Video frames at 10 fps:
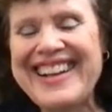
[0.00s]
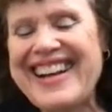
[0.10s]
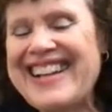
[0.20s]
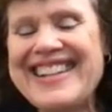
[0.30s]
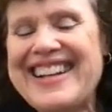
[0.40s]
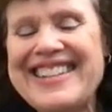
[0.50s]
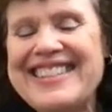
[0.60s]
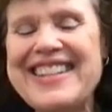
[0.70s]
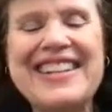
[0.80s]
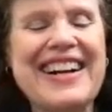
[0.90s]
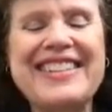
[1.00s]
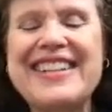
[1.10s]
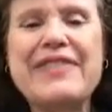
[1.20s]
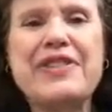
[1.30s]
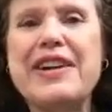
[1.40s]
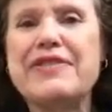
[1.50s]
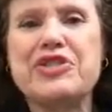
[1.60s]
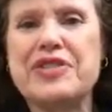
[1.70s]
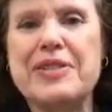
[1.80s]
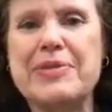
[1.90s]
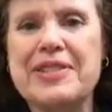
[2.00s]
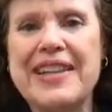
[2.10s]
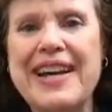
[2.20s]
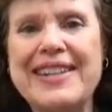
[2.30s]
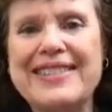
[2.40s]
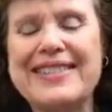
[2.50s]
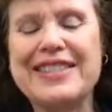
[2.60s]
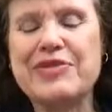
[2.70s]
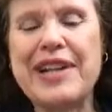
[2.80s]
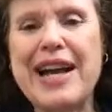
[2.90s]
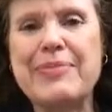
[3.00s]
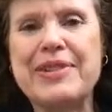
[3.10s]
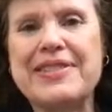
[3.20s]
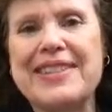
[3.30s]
And I never ever dreamed that this would happen.